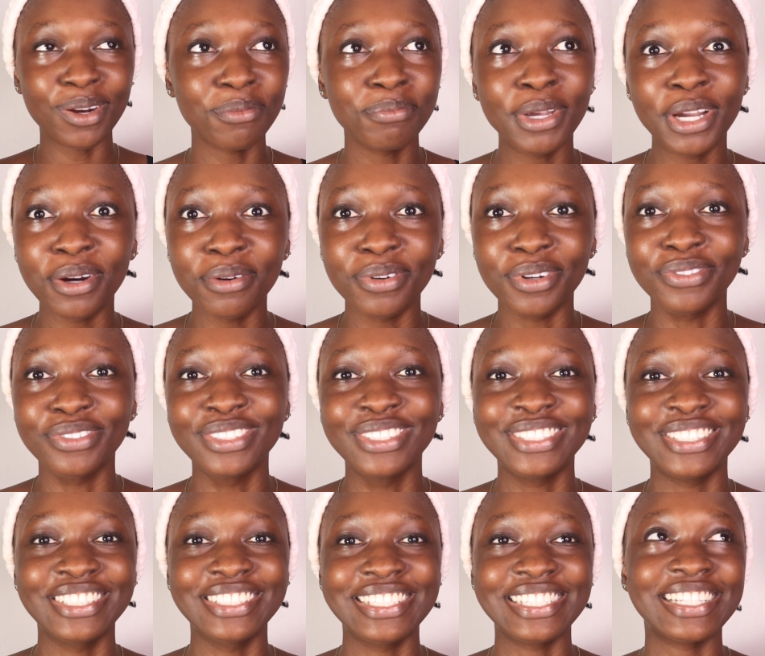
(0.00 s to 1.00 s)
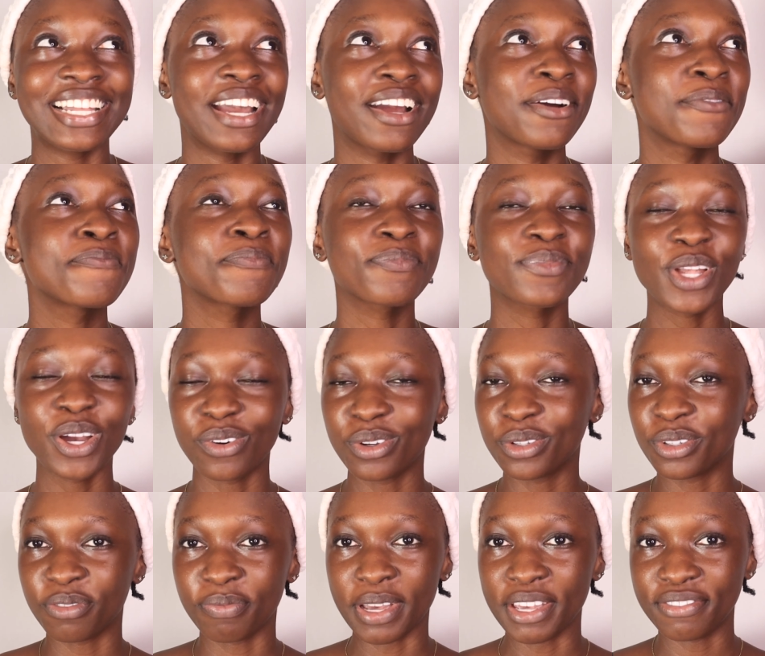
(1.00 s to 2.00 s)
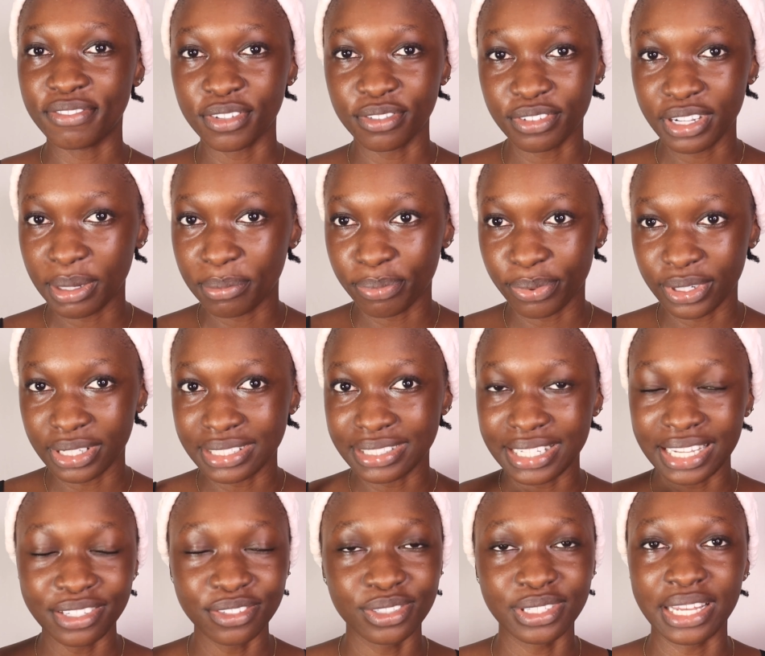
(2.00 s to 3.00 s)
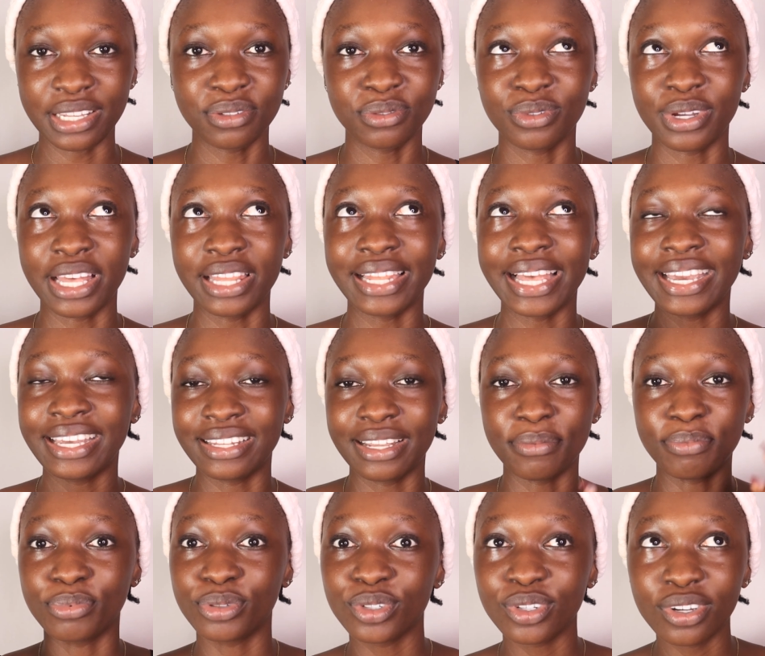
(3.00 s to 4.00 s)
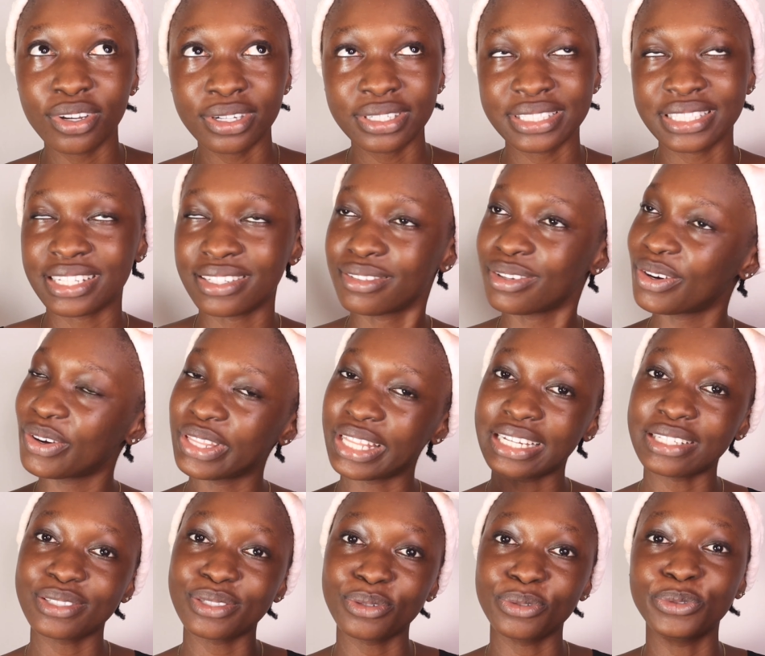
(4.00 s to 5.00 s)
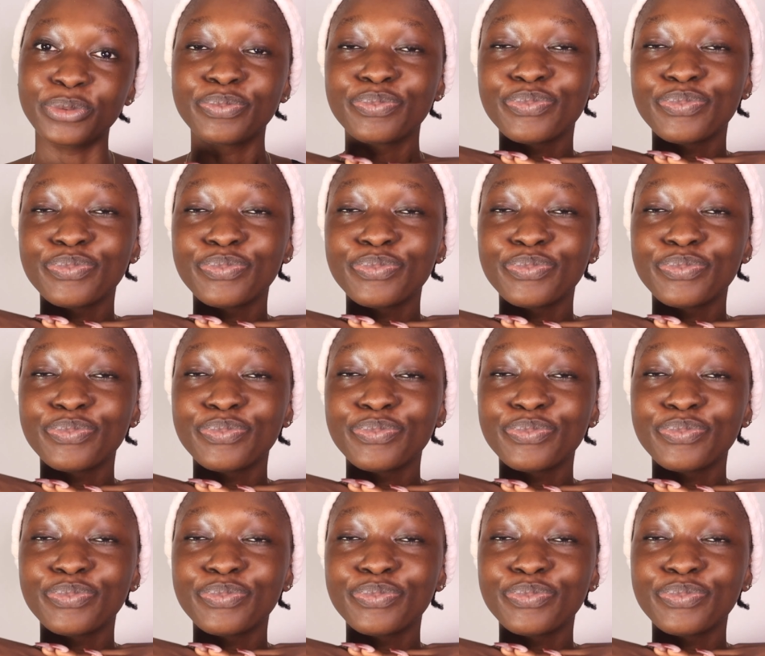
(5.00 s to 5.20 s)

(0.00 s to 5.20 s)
Makeup Revolution is like one of my favorite brands. I don't know, I like their products and all that. So